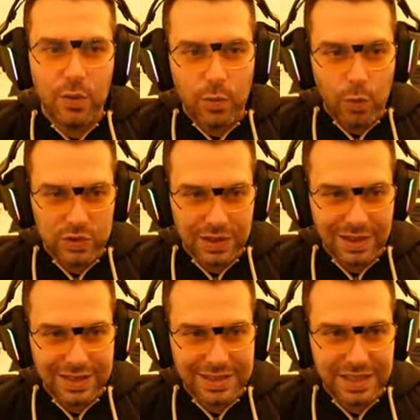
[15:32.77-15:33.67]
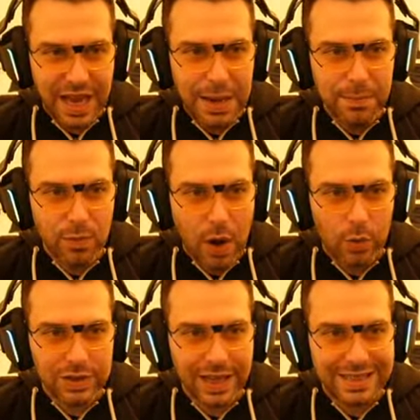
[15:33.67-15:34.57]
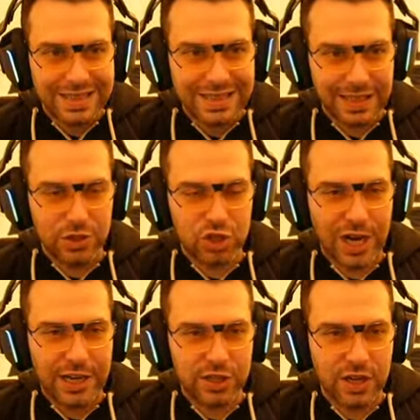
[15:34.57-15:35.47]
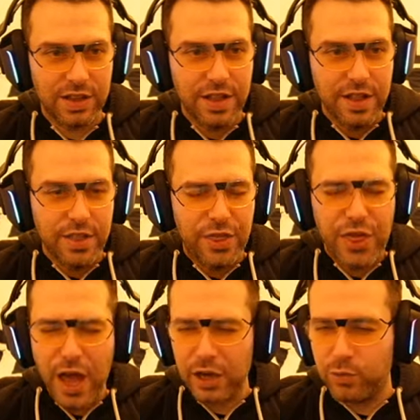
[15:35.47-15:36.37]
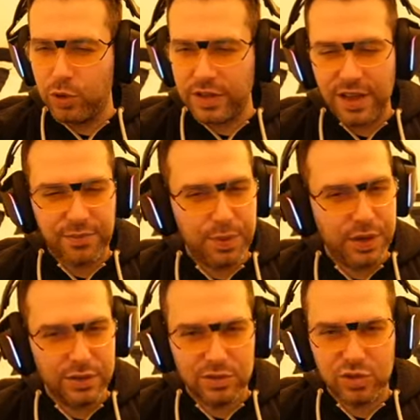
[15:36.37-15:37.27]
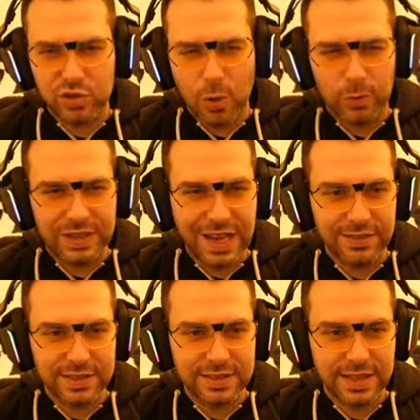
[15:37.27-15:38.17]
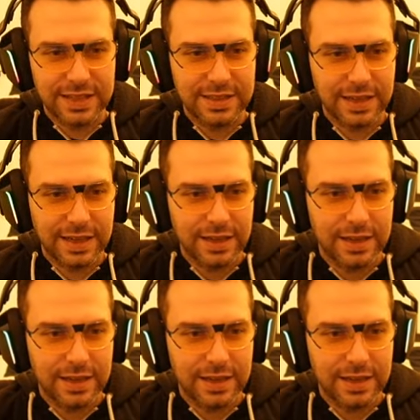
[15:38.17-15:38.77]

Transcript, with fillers: was on the same round like Skin Changer, that would have been so devastating.